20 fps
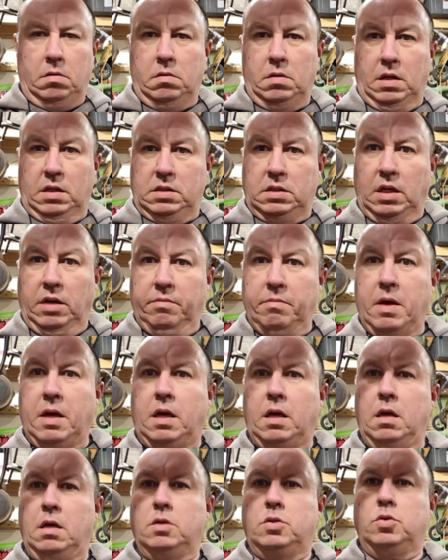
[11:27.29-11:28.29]
Instead of making
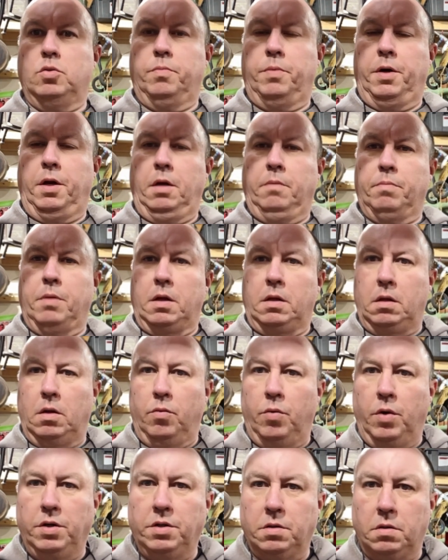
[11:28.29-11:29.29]
it super deep like the
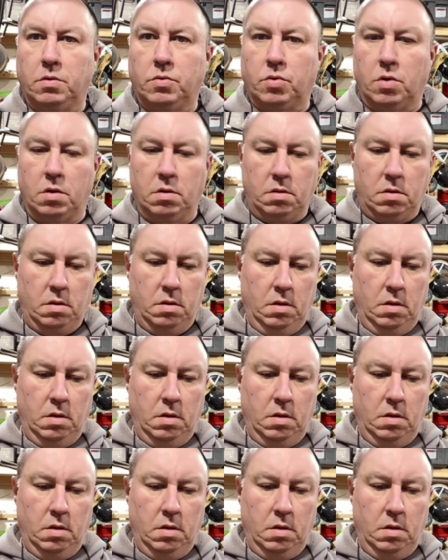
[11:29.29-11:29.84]
original trunk,